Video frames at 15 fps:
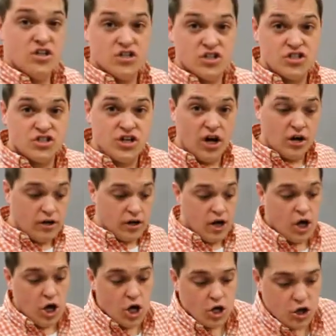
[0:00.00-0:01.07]
To start,
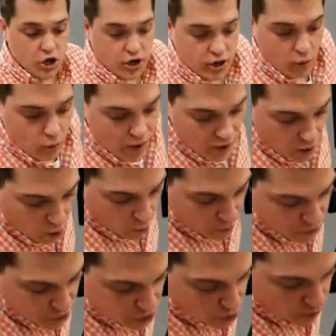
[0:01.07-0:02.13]
you're going to want to
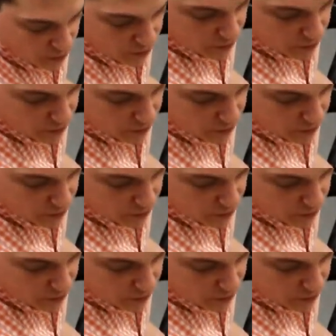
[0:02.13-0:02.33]
open your coin